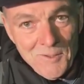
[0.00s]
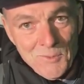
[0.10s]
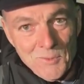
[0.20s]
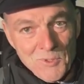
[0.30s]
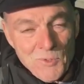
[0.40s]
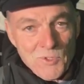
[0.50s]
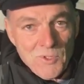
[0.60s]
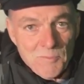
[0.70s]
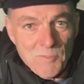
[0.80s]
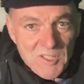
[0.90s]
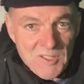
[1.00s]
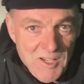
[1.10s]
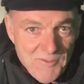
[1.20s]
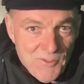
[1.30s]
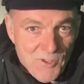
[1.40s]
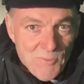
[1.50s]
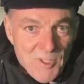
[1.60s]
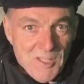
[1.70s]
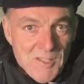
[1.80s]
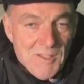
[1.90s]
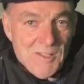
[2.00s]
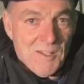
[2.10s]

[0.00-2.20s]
which was a bit tough for me.